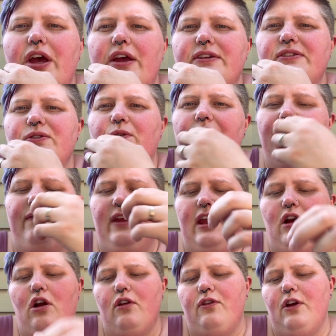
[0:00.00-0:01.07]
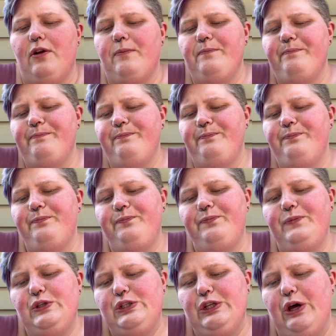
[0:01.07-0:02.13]
story of King Arthur.
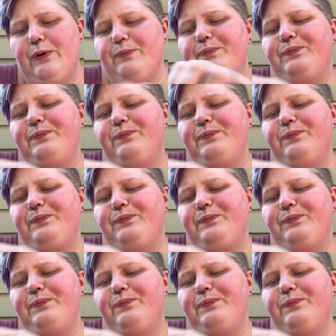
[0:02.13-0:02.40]
So